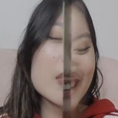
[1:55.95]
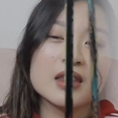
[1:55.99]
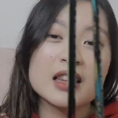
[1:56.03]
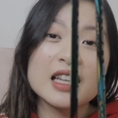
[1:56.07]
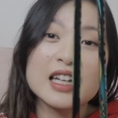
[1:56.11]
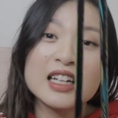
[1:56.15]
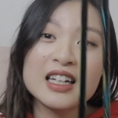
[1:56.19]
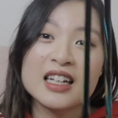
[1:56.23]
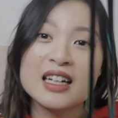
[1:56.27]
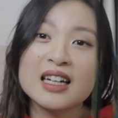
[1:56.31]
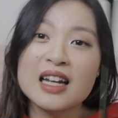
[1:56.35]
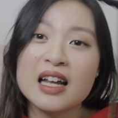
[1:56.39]

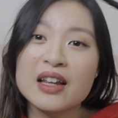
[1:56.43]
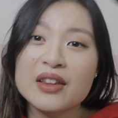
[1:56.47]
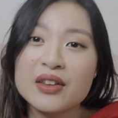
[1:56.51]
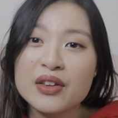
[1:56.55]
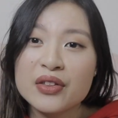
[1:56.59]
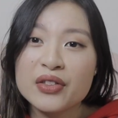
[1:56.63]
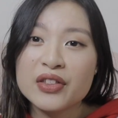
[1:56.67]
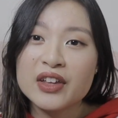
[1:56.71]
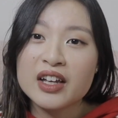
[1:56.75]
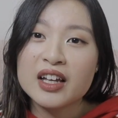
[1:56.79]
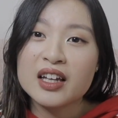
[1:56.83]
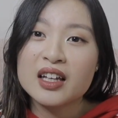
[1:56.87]
Then another
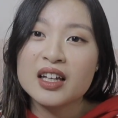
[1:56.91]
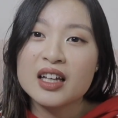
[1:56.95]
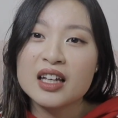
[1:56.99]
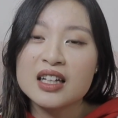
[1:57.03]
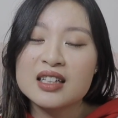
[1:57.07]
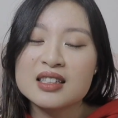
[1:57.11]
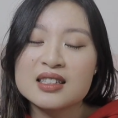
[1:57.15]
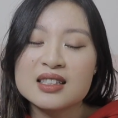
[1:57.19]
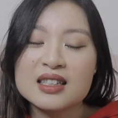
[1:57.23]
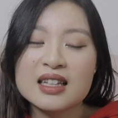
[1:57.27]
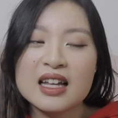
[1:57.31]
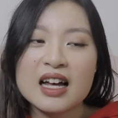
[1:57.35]
thing
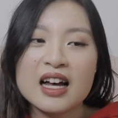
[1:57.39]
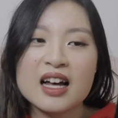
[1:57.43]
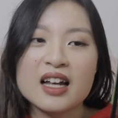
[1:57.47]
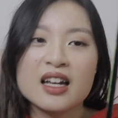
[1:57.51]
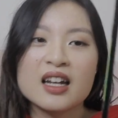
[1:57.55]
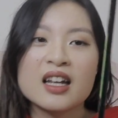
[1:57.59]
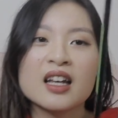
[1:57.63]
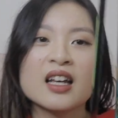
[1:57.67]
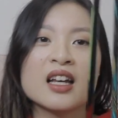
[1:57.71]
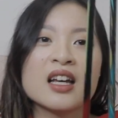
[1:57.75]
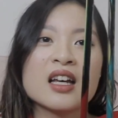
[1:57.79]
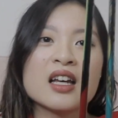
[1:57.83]
is that